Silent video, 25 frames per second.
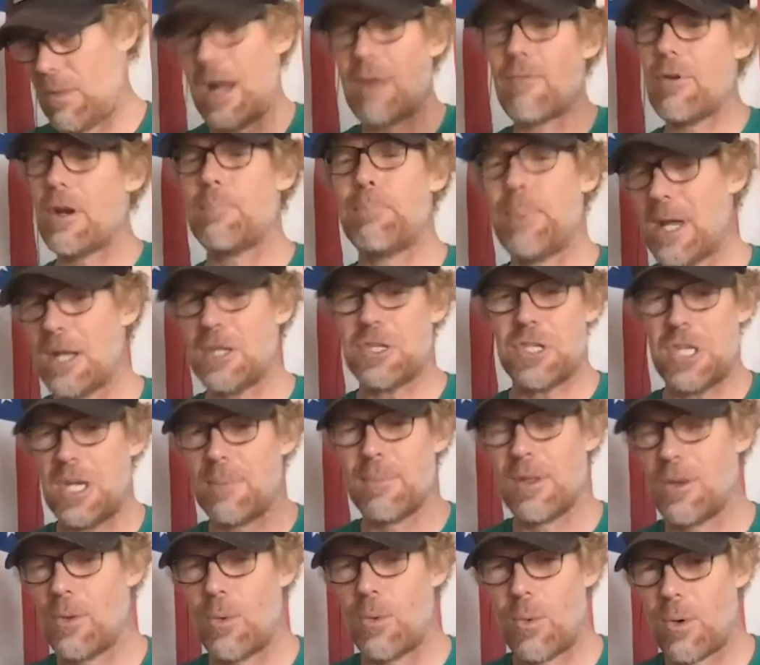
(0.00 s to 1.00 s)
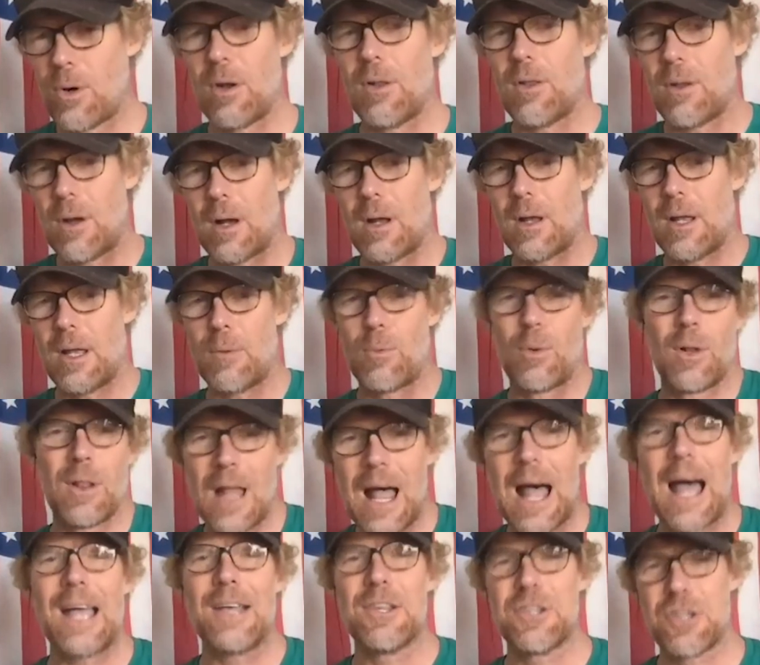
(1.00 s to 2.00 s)
every big team in the world, it
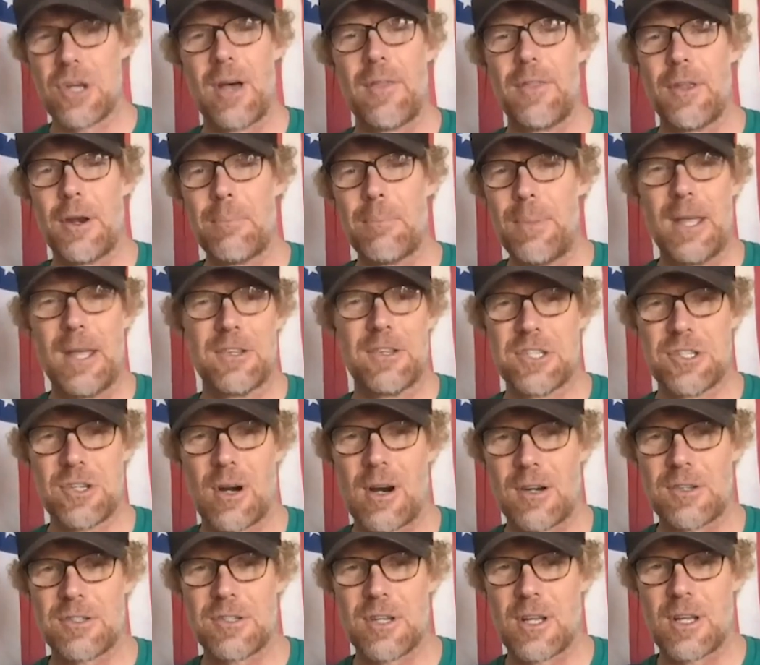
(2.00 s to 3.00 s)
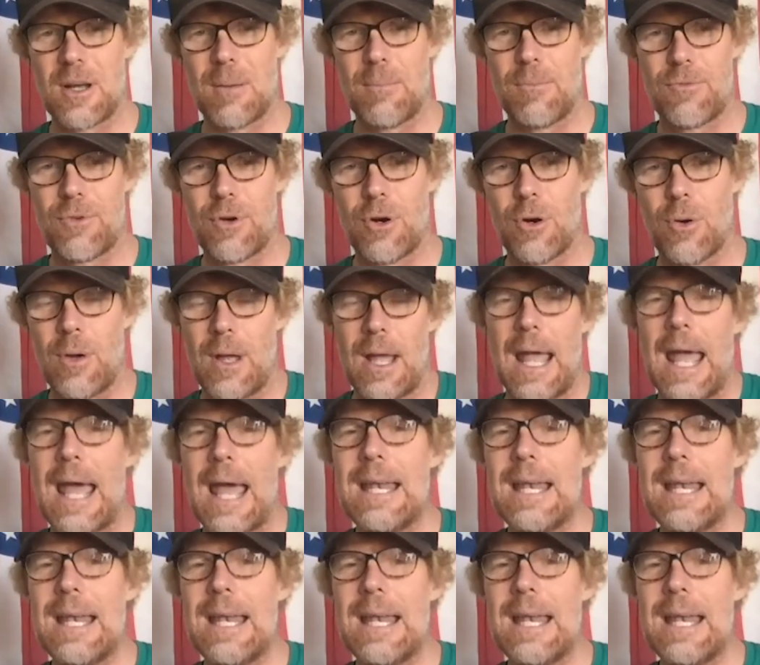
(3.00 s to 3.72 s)
relies on their big stars to come through.